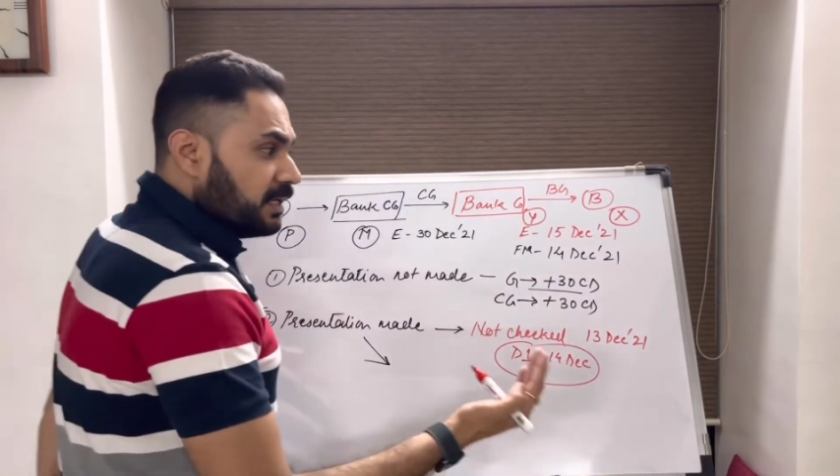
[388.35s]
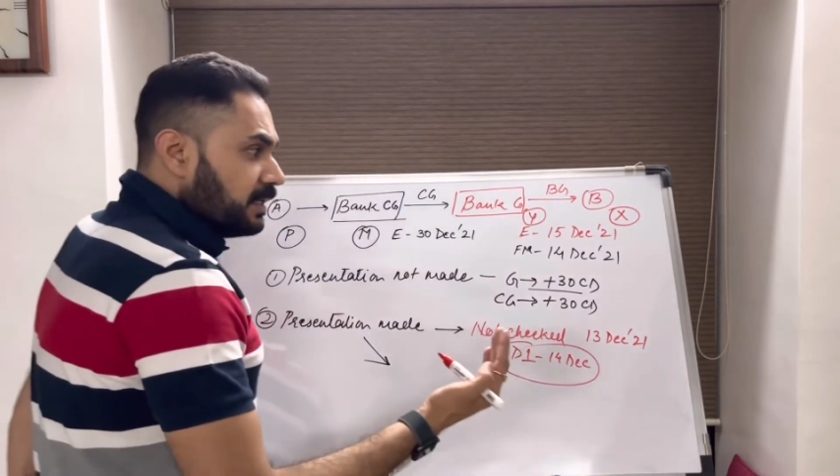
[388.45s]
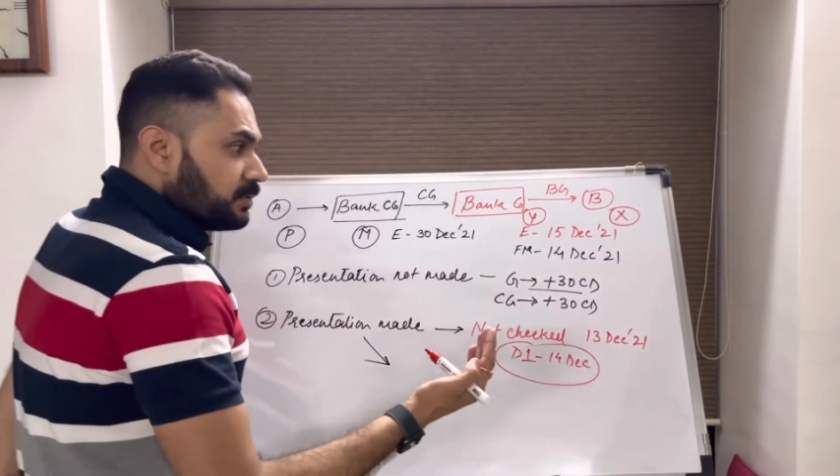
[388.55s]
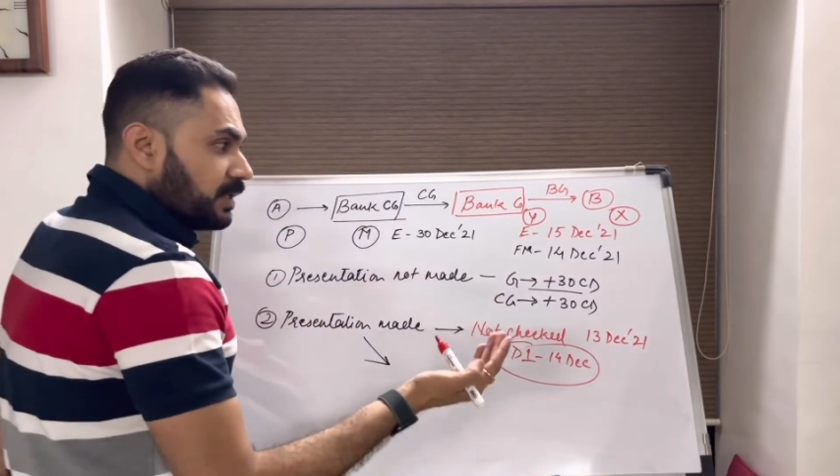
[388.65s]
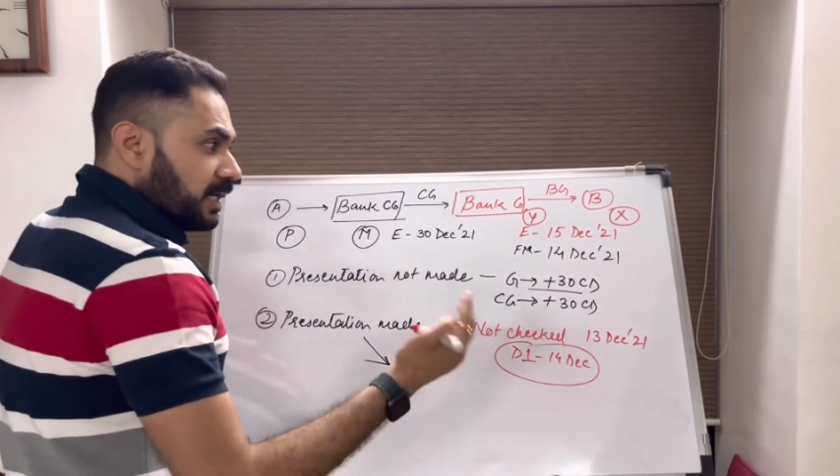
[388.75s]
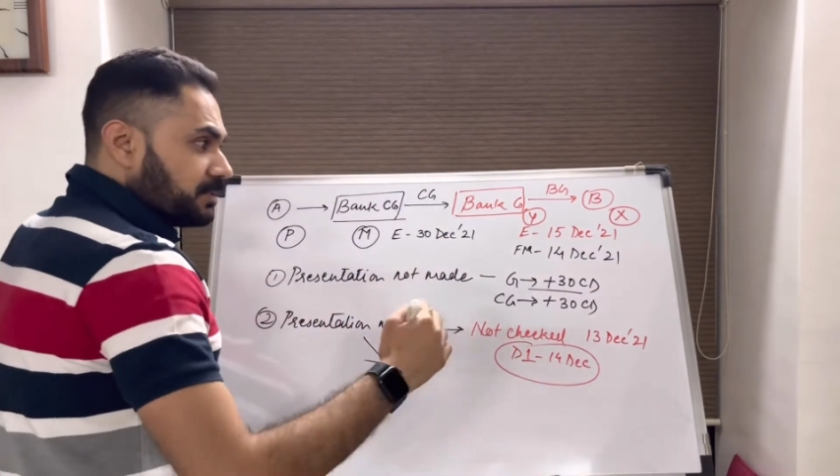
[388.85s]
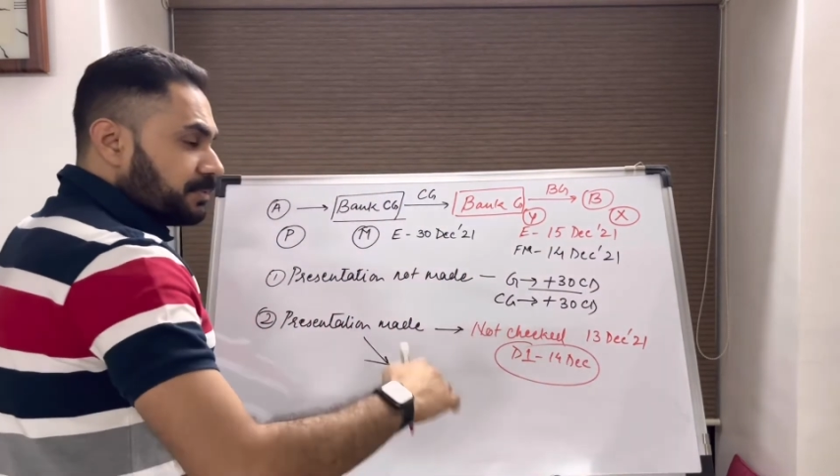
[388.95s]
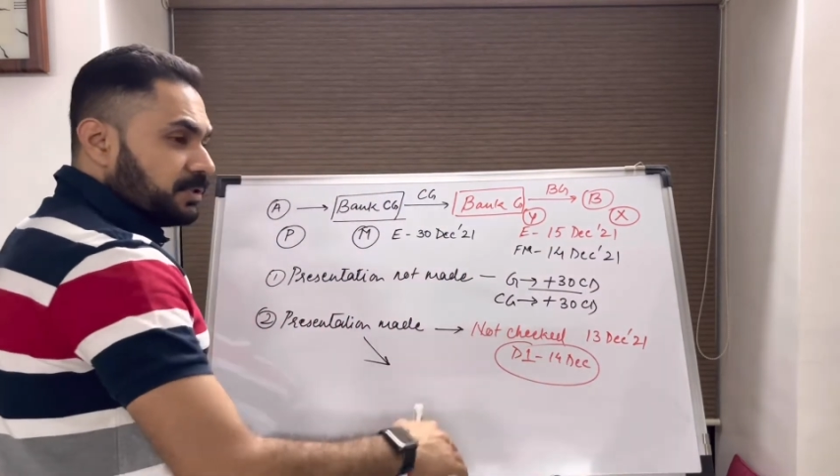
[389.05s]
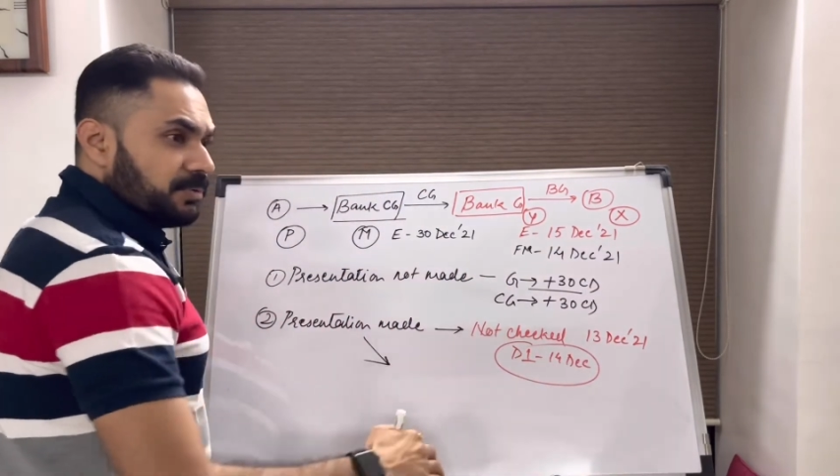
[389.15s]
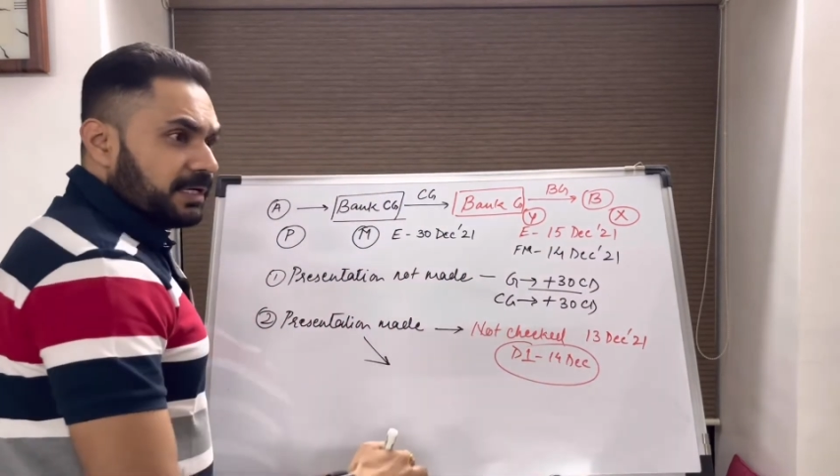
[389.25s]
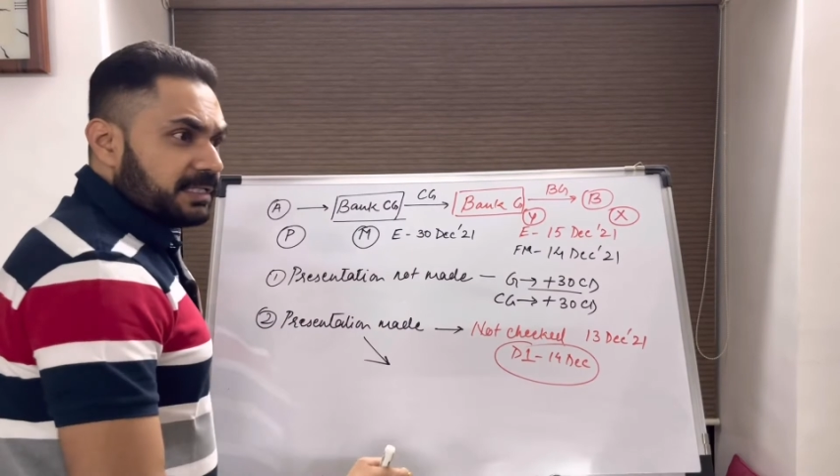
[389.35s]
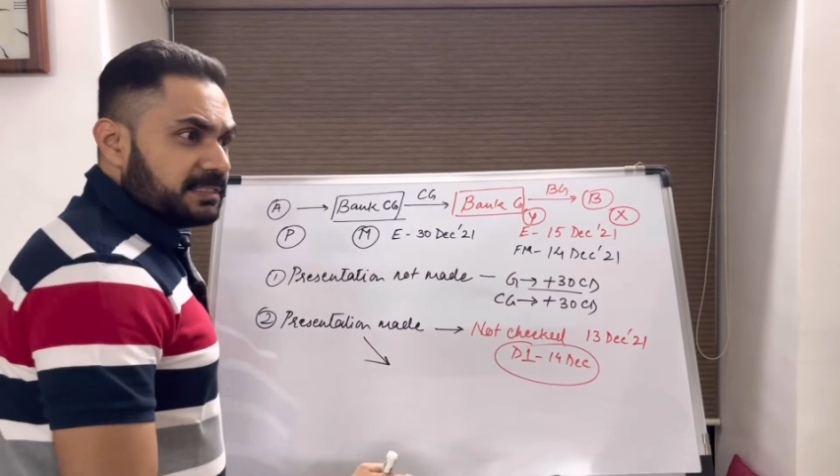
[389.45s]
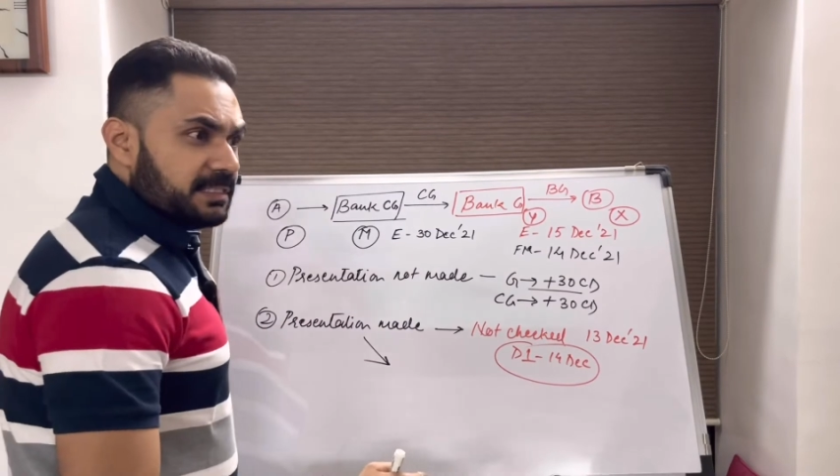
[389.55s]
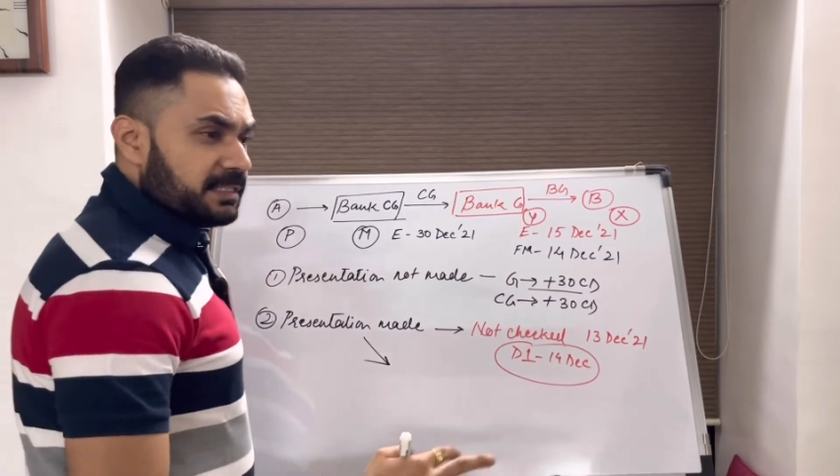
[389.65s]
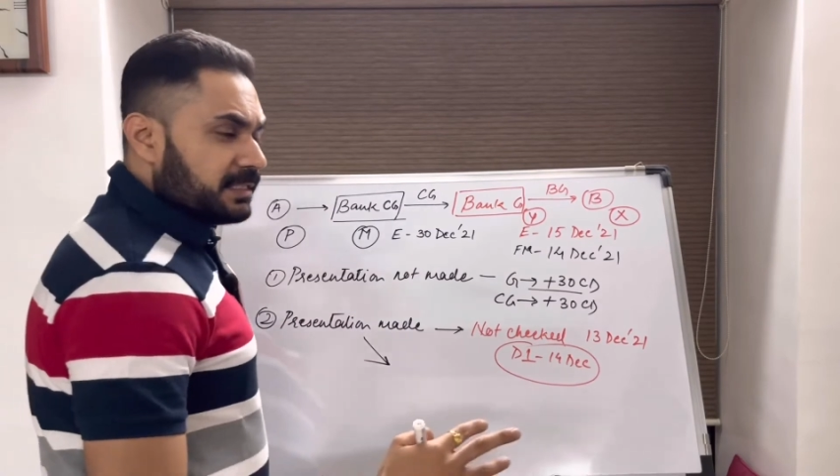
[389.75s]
so as per URDG,